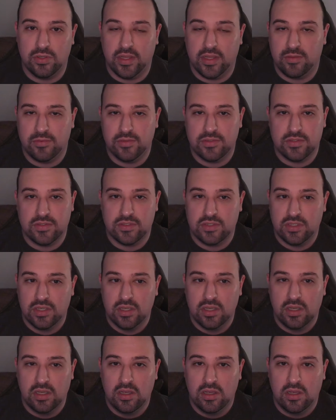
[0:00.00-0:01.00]
That was
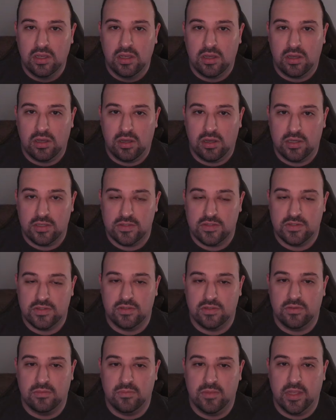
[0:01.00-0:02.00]

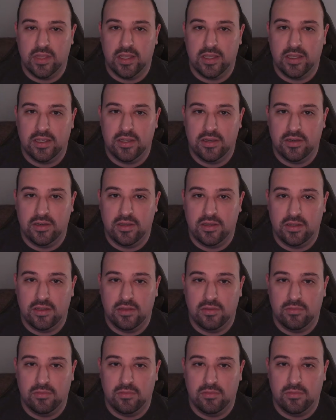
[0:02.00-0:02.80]
awesome. And